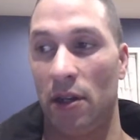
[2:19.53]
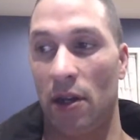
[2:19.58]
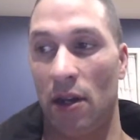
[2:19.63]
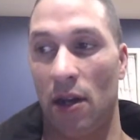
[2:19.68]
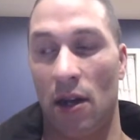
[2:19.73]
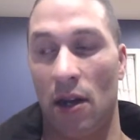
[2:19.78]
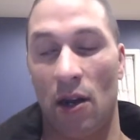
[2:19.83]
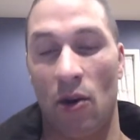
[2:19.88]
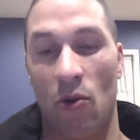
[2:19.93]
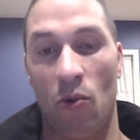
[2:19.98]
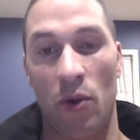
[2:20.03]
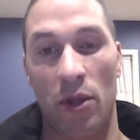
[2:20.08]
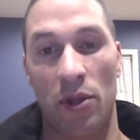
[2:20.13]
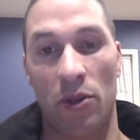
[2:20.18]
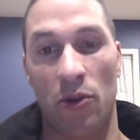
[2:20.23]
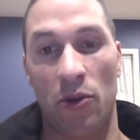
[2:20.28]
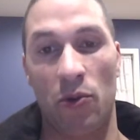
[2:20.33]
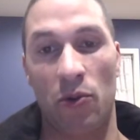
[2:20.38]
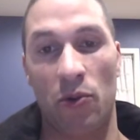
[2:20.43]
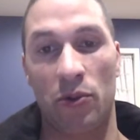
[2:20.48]

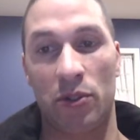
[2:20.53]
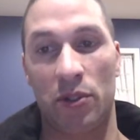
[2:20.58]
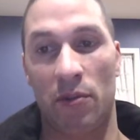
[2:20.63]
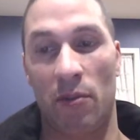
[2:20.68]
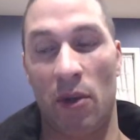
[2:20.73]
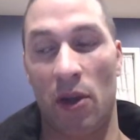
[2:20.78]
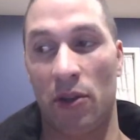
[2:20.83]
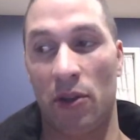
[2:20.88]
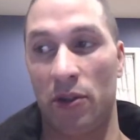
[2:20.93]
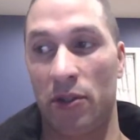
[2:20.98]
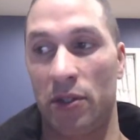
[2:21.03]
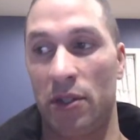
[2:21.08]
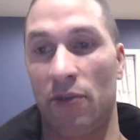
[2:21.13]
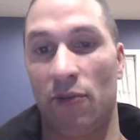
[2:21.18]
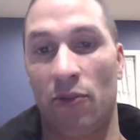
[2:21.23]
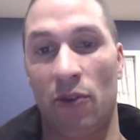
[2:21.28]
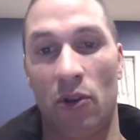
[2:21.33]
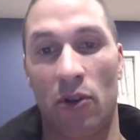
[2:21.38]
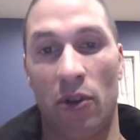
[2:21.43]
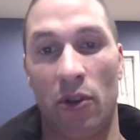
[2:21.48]
Went through some other
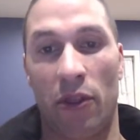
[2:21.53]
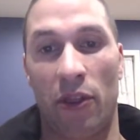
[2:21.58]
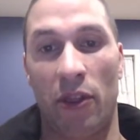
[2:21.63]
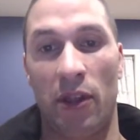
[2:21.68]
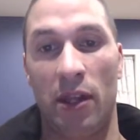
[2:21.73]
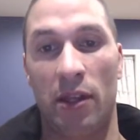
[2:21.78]
difficult